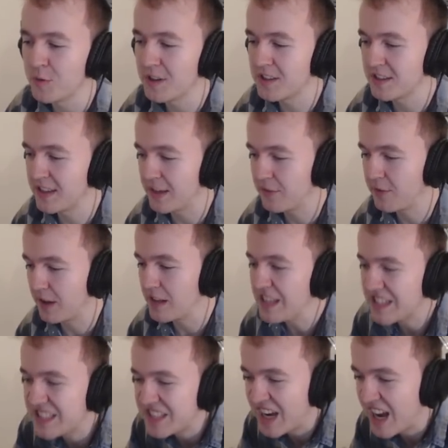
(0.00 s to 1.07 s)
Well, isn't that
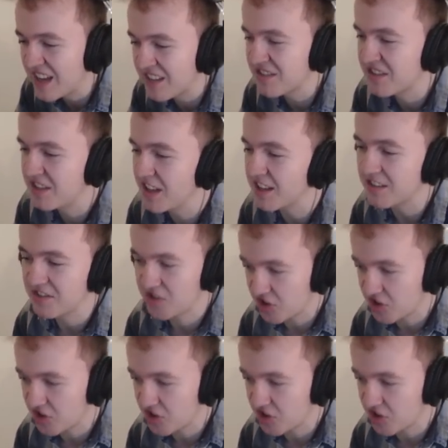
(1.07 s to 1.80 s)
fantastic?